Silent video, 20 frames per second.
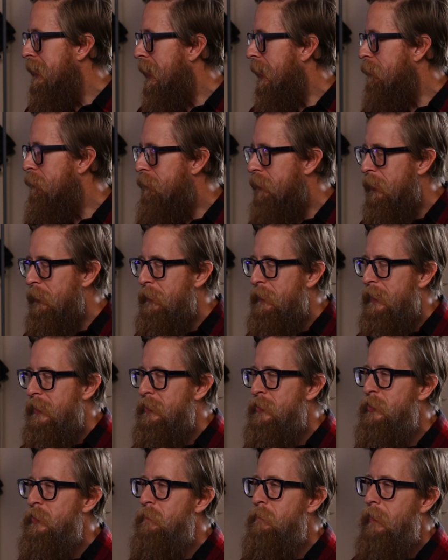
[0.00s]
I felt that
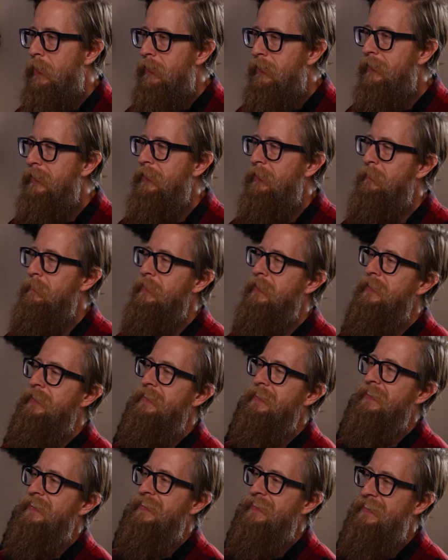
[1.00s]
spark in me
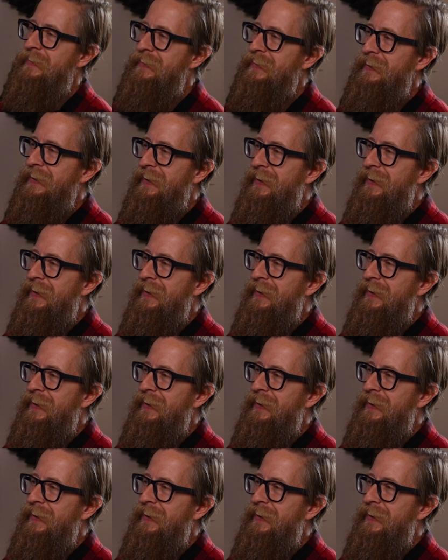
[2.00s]
again.